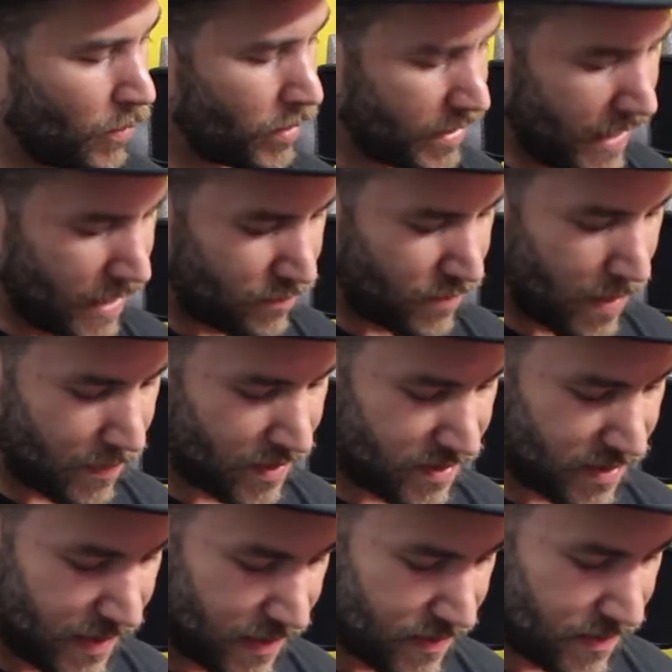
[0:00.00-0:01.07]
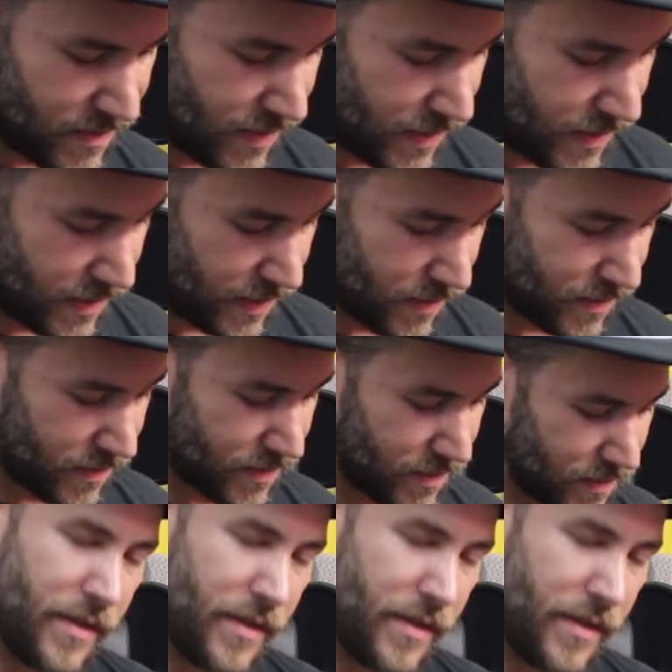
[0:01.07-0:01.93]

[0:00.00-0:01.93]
what that represents is